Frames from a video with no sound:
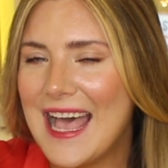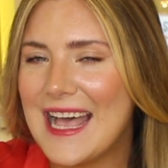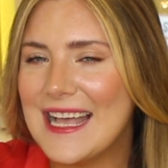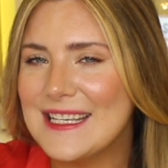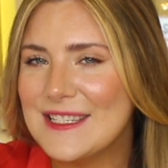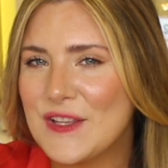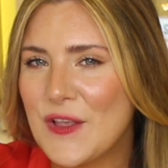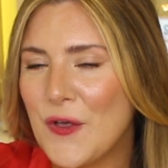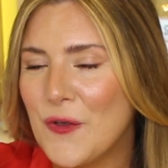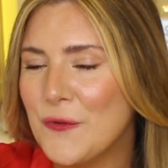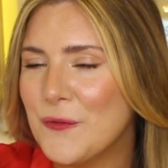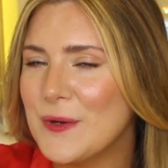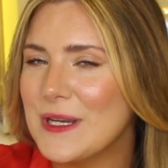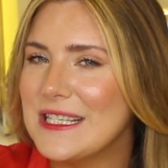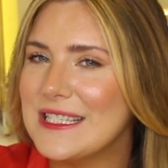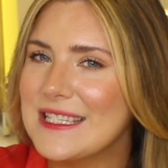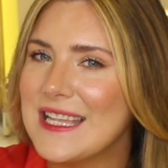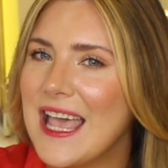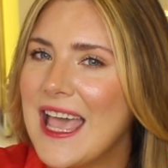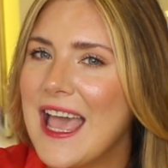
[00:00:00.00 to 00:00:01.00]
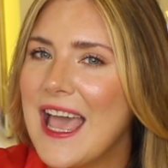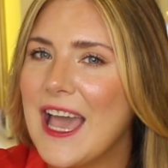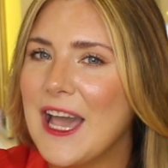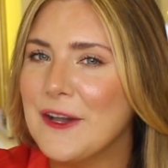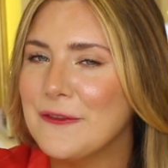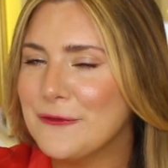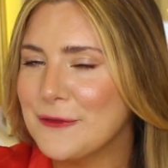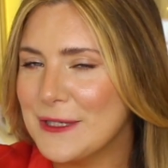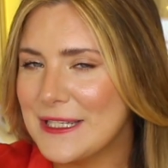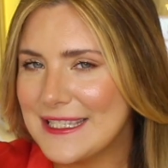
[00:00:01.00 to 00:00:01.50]
As always,
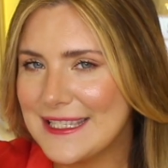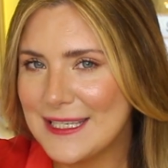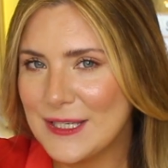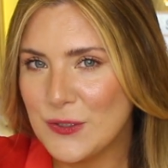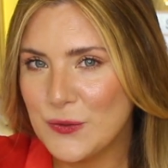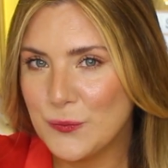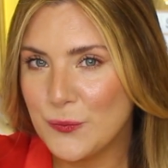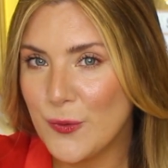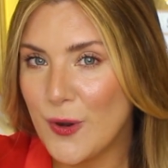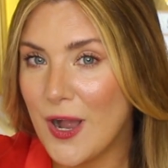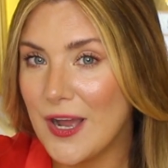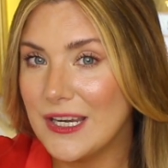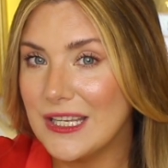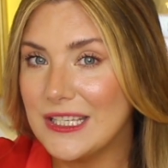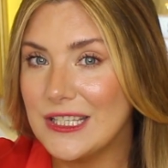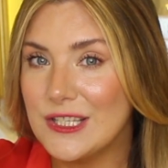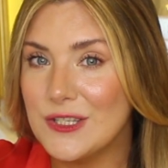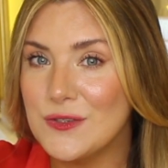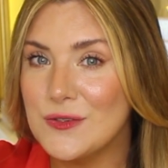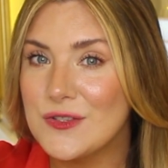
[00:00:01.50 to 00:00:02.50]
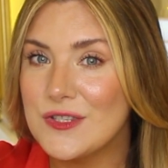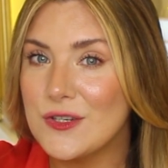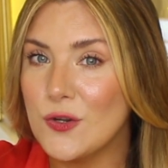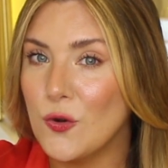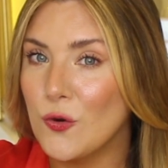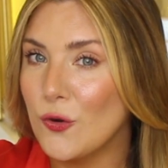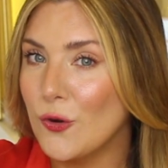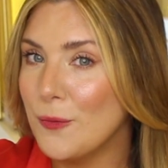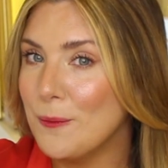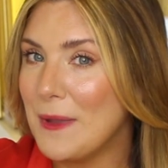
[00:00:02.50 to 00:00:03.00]
every single product used
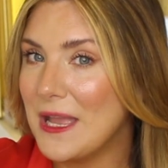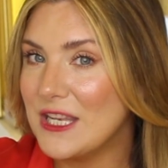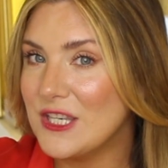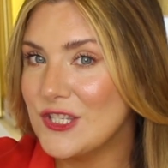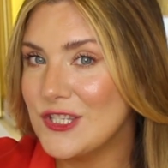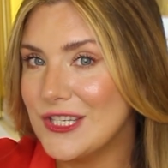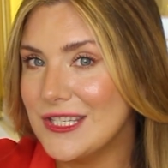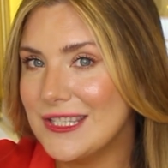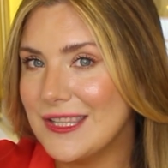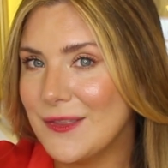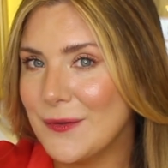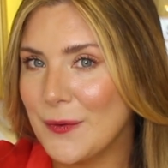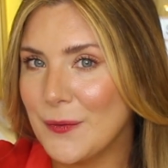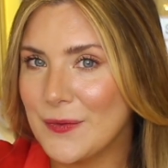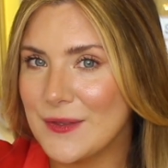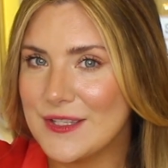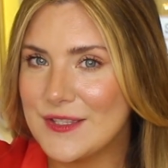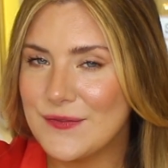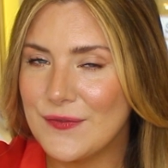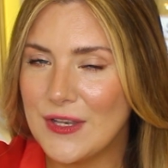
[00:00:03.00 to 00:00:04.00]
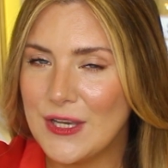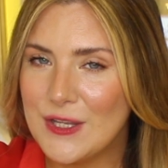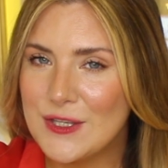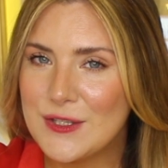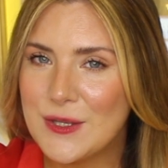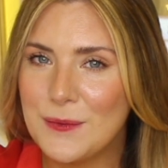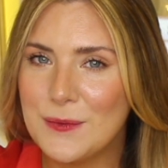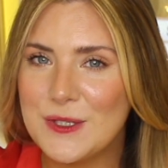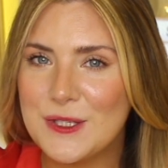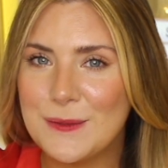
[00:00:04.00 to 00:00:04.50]
or mentioned throughout this video
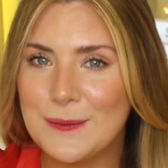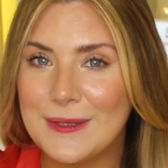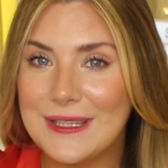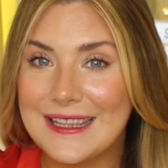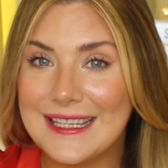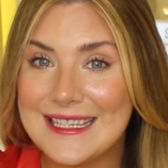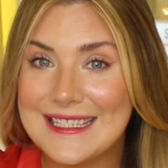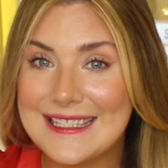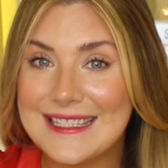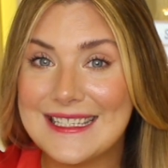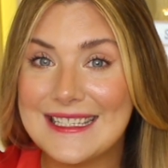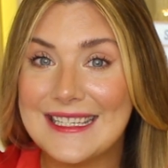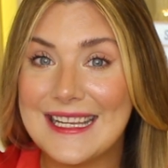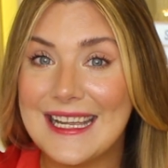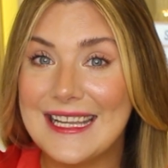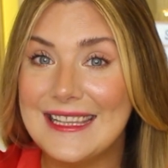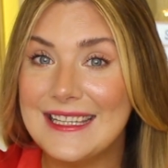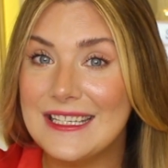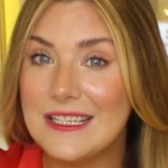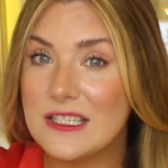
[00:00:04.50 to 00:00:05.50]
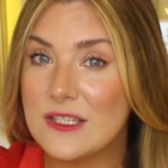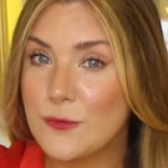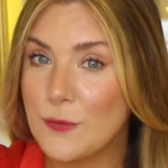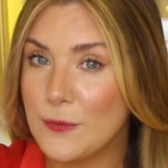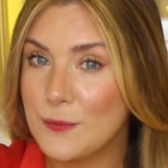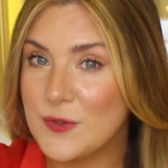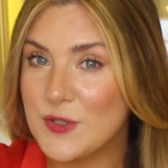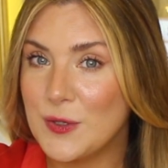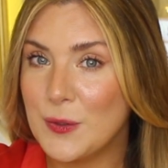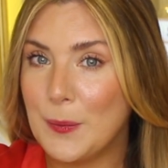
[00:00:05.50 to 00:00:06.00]
is going to be listed in the
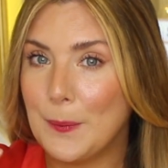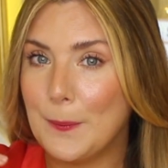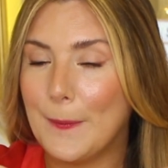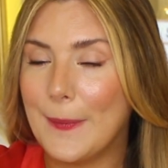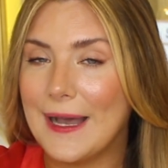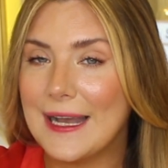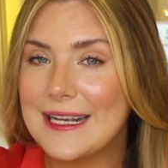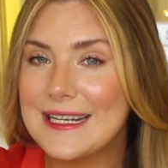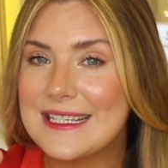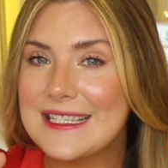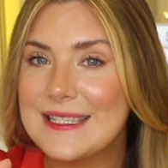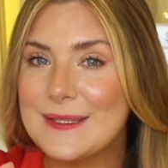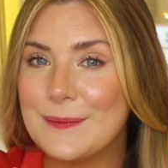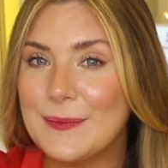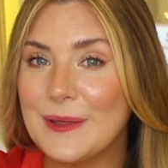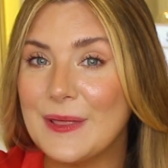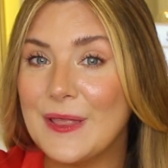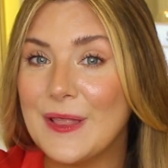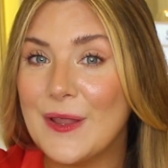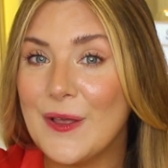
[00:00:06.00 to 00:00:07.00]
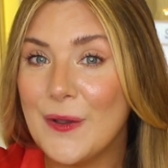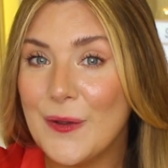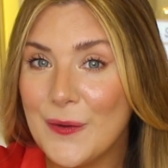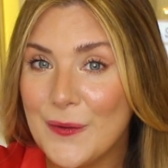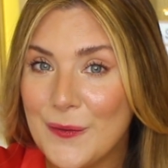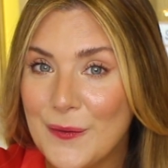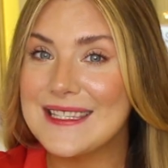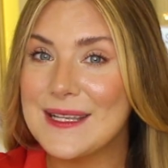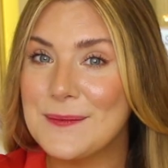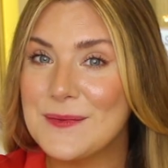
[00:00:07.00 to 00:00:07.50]
description box
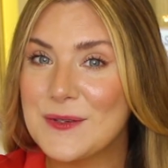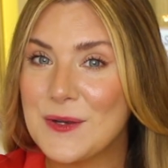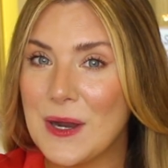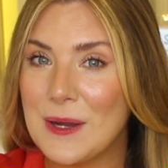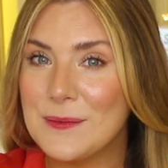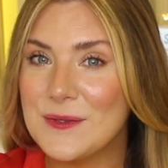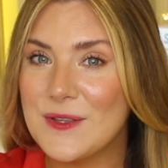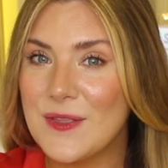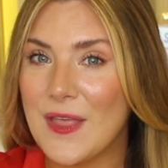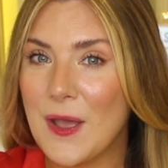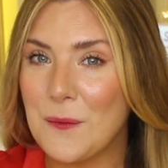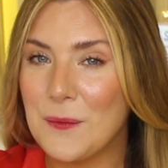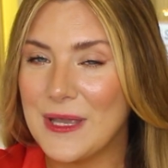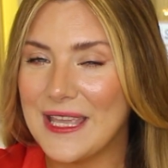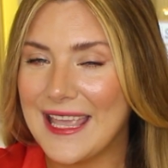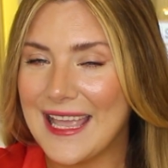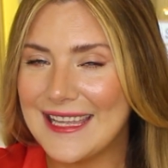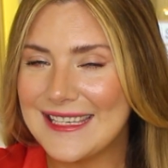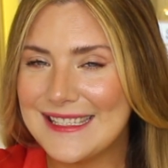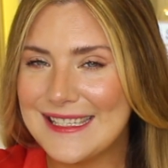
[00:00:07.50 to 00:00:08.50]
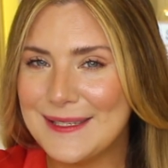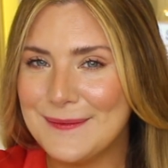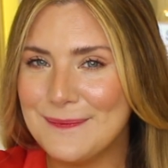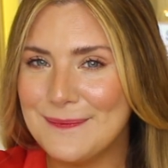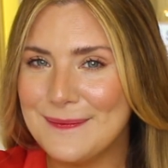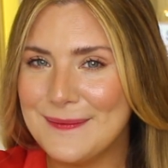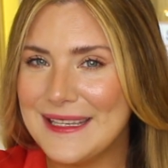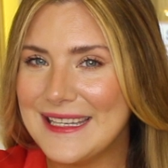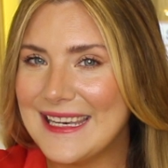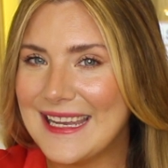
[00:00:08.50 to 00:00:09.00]
below. Subscribe so that we get to
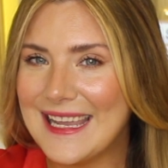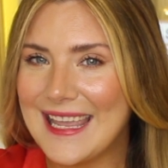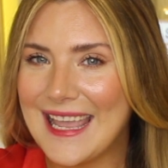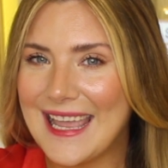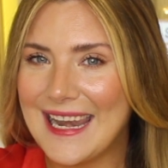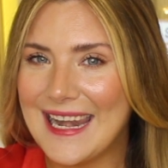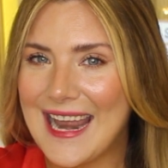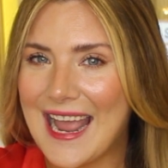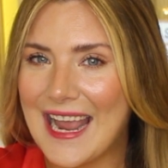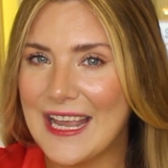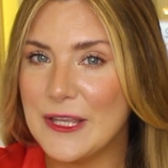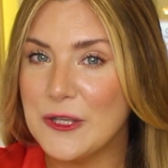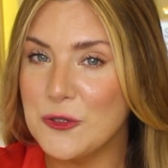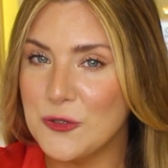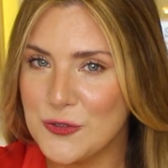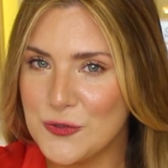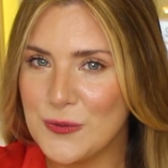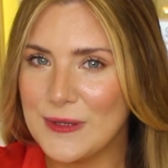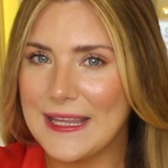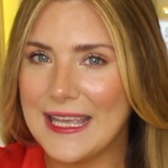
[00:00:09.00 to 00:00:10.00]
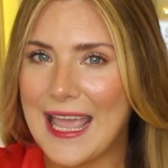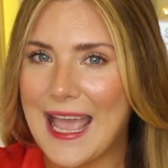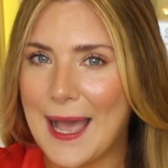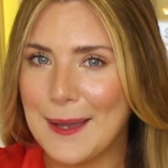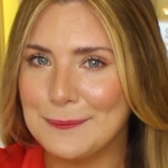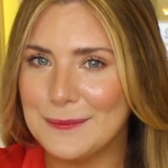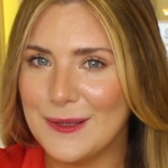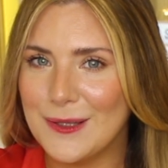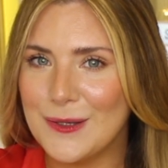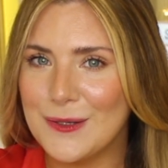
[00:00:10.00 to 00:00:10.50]
meet again. I usually
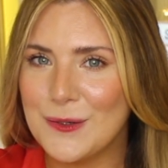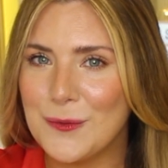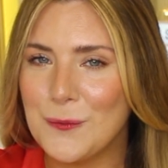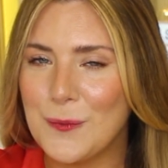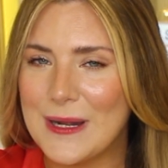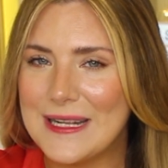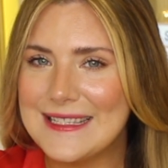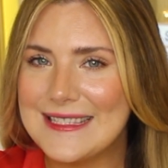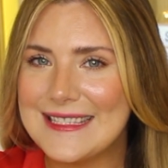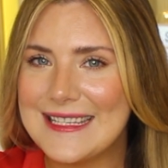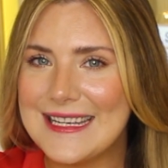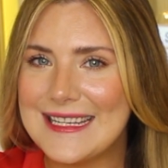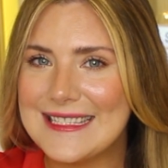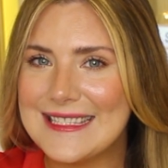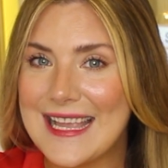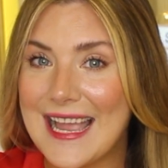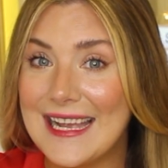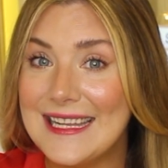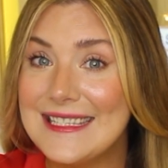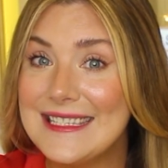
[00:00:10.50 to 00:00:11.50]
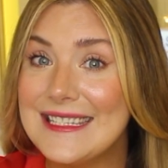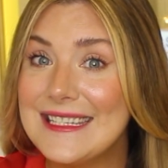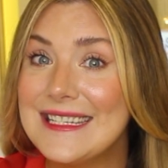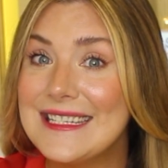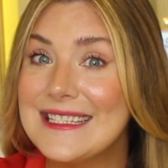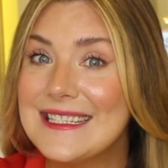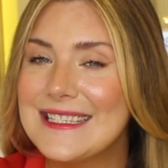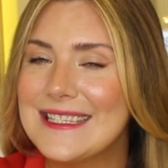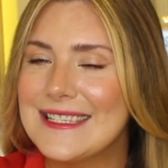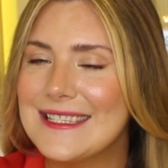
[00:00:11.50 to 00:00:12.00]
upload Wednesdays and
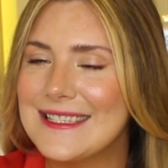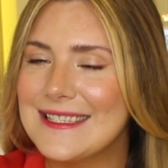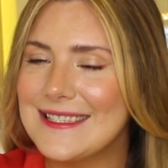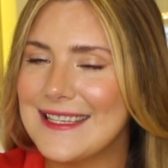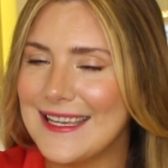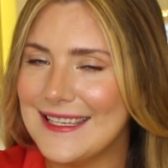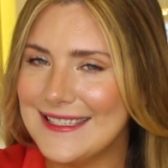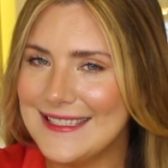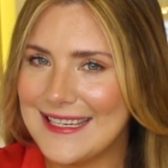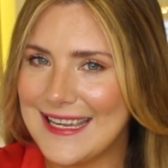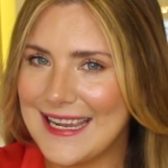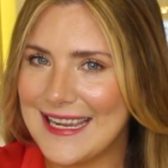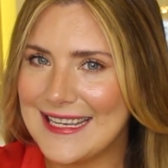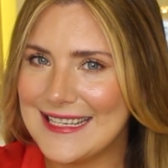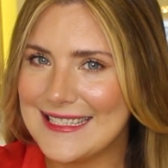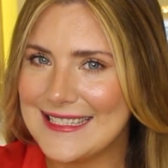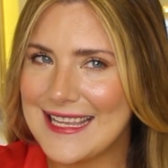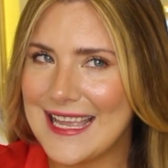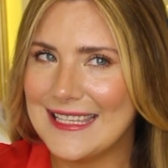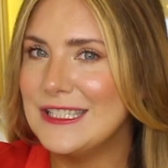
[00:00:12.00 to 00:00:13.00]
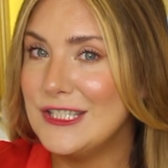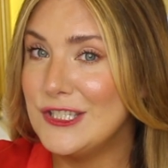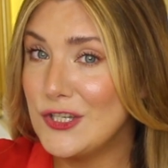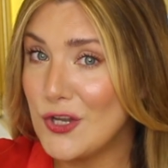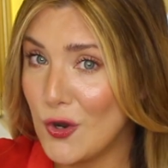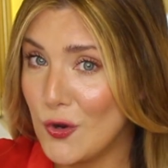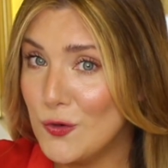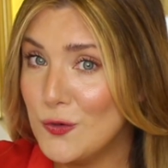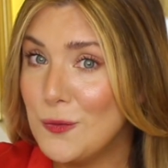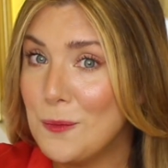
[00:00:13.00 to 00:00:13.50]
Sundays, and
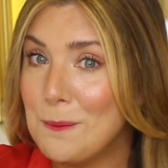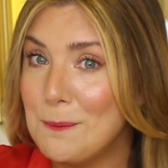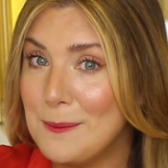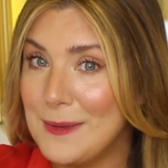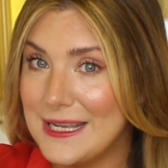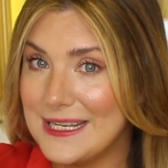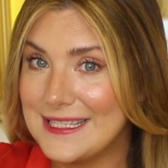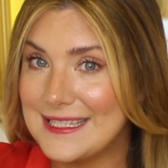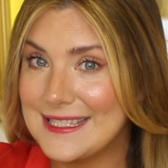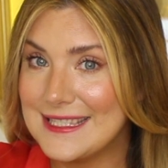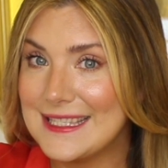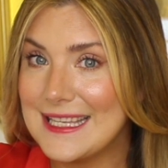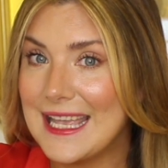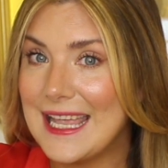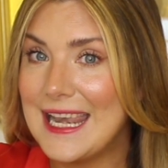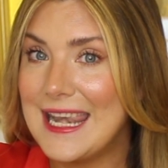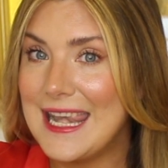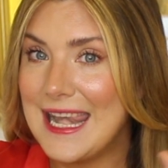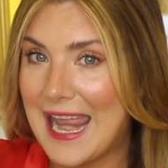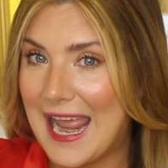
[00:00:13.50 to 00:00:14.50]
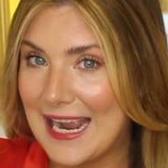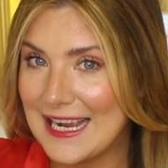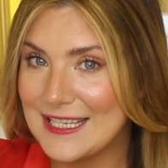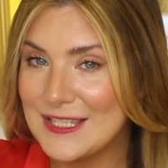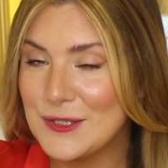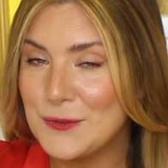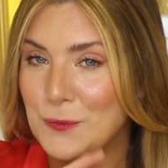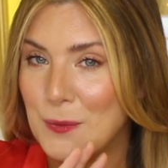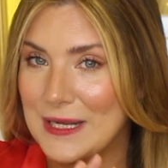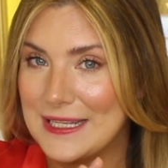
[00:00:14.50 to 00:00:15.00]
don't miss
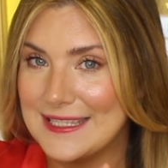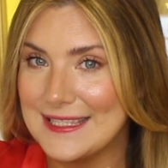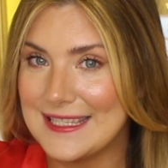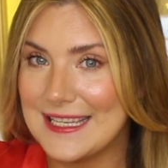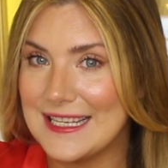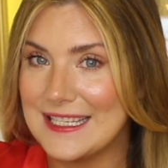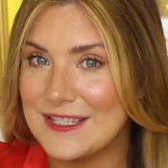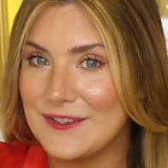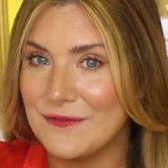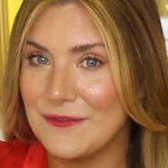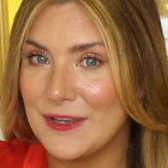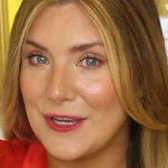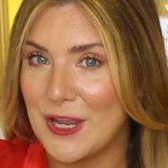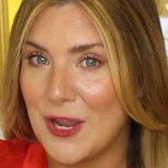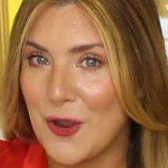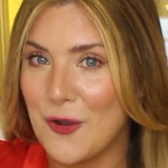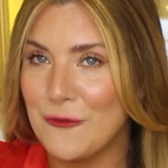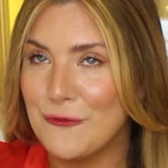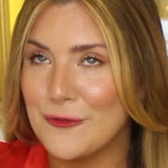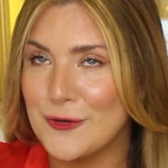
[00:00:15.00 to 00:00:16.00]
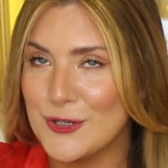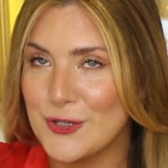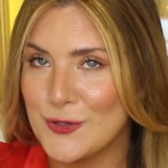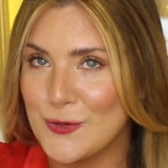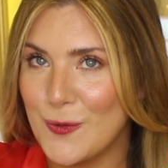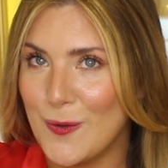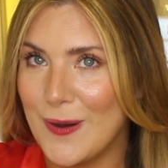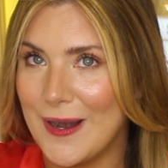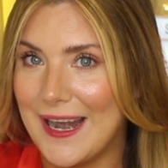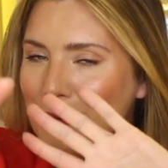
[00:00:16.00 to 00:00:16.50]
next Wednesday's video for
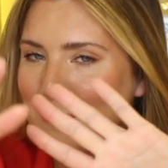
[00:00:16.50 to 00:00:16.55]
sure.